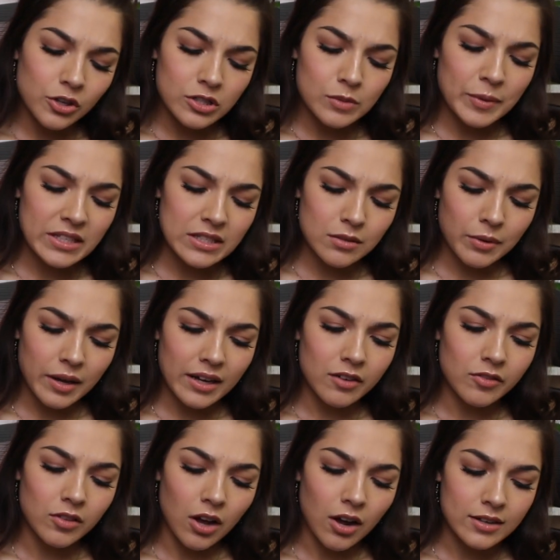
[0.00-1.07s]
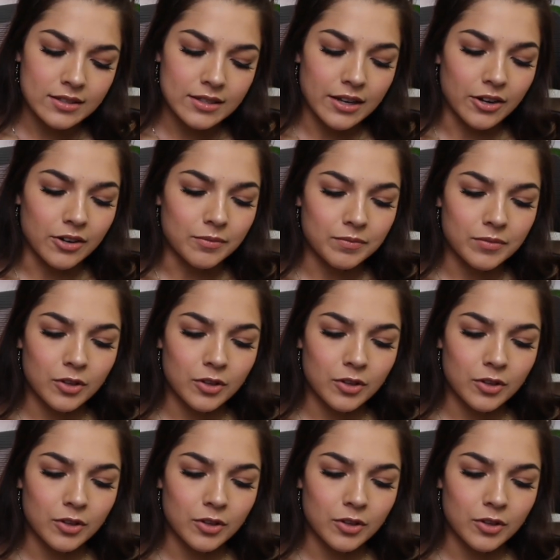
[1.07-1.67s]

there's been some kind of loss here.